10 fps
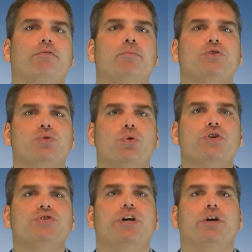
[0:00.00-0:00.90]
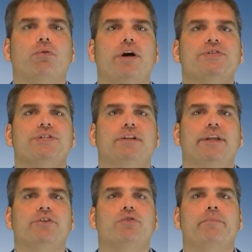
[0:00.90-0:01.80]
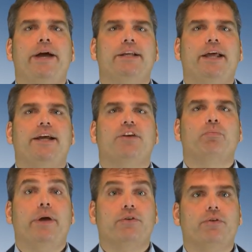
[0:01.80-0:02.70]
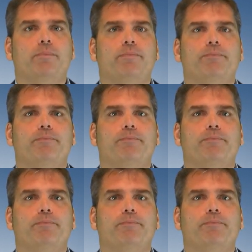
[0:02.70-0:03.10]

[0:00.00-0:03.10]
from a source across the electromagnetic spectrum.